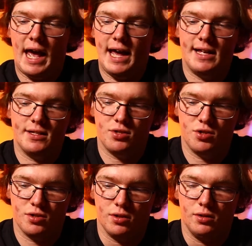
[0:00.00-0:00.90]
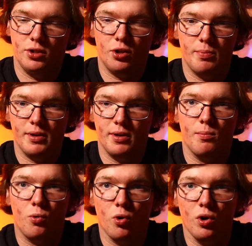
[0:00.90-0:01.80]
adds just a little bit
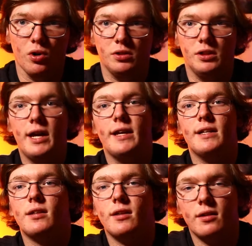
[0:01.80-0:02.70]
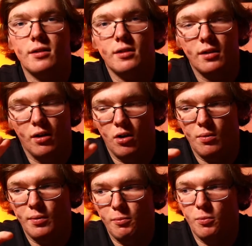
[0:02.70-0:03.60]
more light.
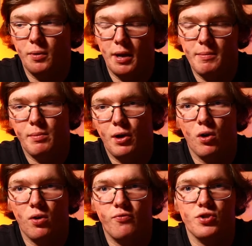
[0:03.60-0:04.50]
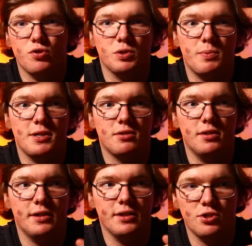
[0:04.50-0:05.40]
And what I mean by artificial, it's
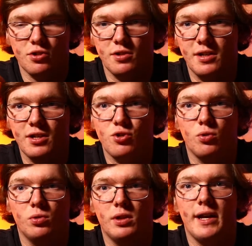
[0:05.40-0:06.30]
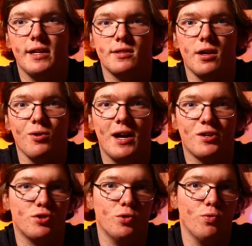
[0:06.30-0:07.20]
basically like just digital light. It's not
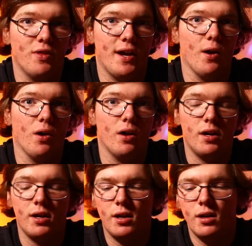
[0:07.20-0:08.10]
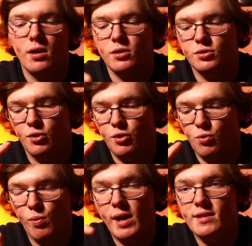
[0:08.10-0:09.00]
actually there. So
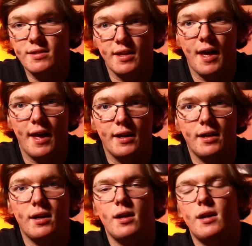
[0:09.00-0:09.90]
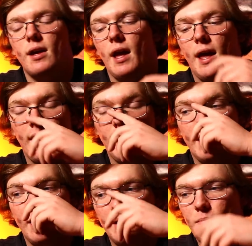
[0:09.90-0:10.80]
you raise that
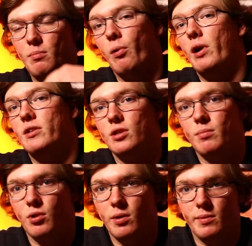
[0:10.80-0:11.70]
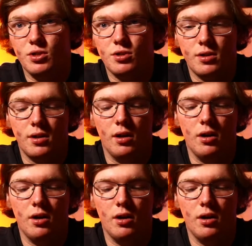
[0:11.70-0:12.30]
and it brightens up your image.